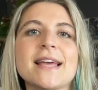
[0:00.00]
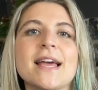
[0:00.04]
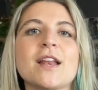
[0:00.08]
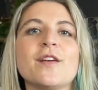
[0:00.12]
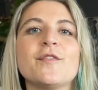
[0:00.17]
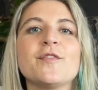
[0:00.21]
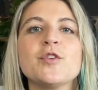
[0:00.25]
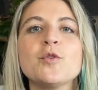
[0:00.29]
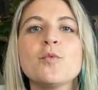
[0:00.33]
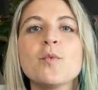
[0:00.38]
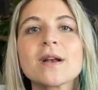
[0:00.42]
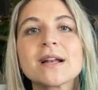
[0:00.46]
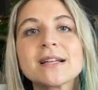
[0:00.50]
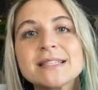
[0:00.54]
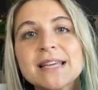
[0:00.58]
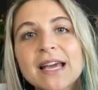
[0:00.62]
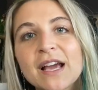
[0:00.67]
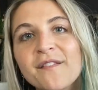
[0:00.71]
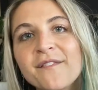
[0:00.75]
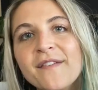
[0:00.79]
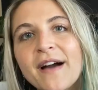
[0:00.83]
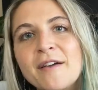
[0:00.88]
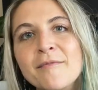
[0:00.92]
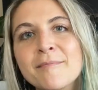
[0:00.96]
And if you want to
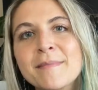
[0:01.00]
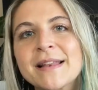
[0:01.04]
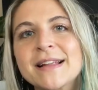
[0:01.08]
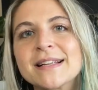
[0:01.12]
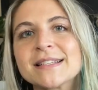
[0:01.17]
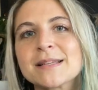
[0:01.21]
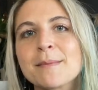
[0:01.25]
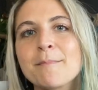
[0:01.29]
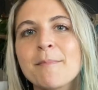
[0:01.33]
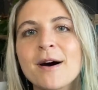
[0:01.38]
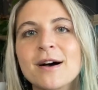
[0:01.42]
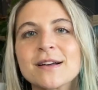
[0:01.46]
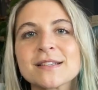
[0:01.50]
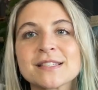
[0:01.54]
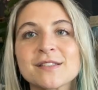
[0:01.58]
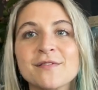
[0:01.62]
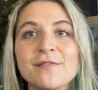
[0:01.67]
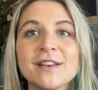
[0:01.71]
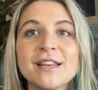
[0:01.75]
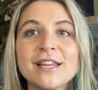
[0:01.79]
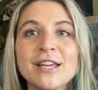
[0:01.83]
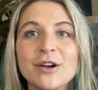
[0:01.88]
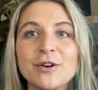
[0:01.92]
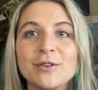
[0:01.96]
take 5 minutes and pause the
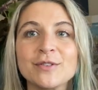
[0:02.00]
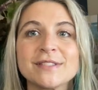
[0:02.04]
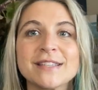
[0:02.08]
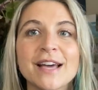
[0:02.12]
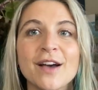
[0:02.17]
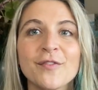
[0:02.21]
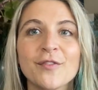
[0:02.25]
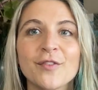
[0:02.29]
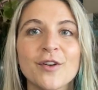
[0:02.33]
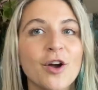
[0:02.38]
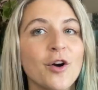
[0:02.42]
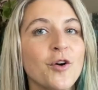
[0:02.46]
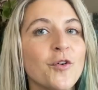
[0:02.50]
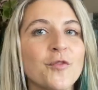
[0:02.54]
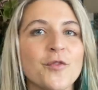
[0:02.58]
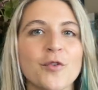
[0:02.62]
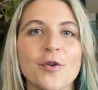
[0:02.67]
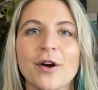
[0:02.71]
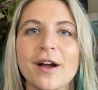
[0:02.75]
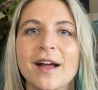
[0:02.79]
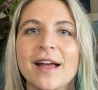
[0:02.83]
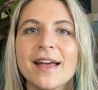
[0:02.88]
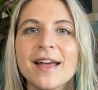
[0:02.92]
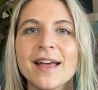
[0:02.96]
video, go
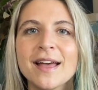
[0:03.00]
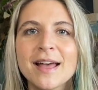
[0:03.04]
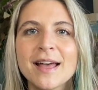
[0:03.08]
for it.